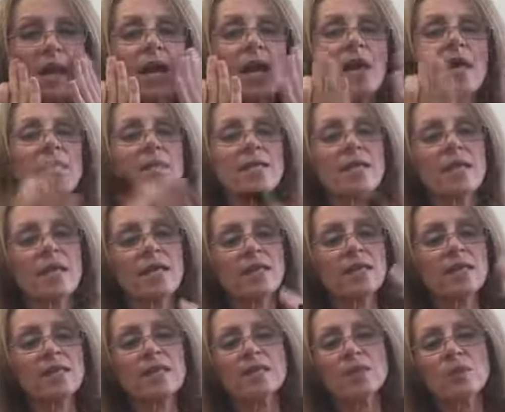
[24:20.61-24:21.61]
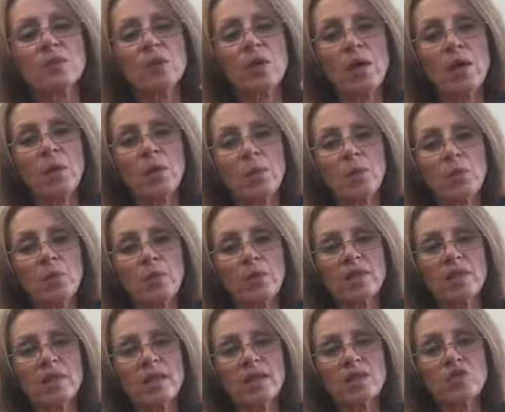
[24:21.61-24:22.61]
and then this will help with
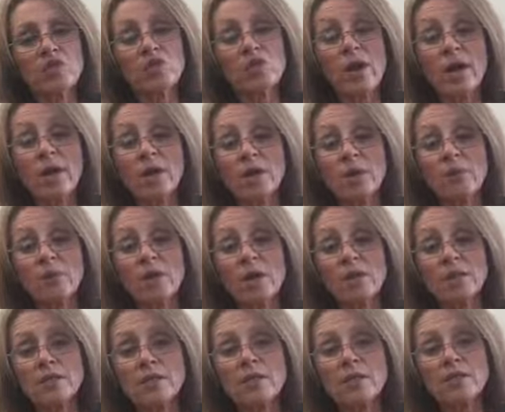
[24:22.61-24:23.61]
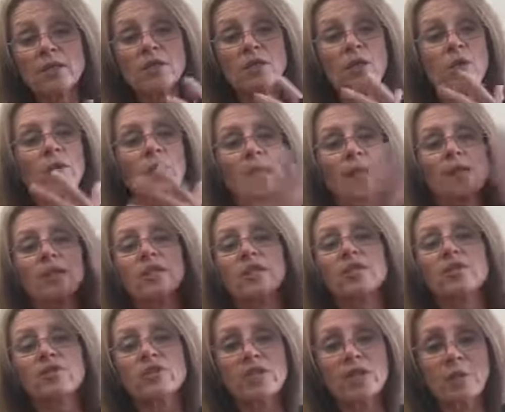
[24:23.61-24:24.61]
that drying process, so that
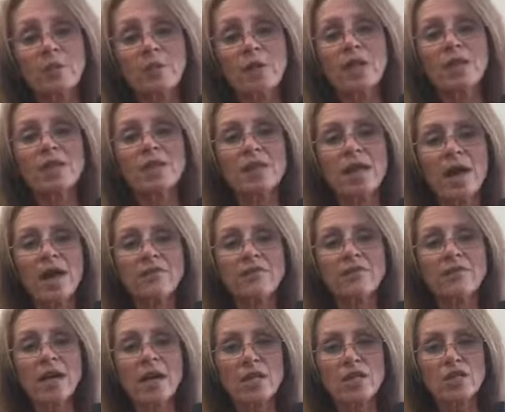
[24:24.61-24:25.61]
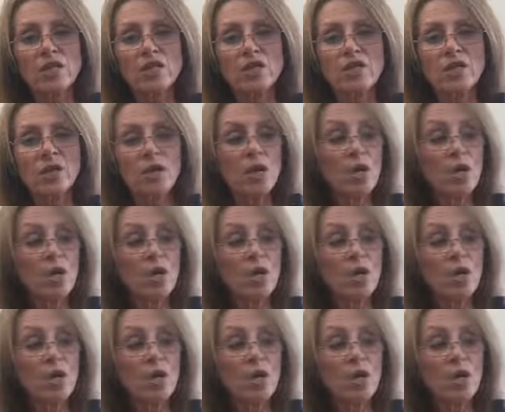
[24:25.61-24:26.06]
clears up a lot faster.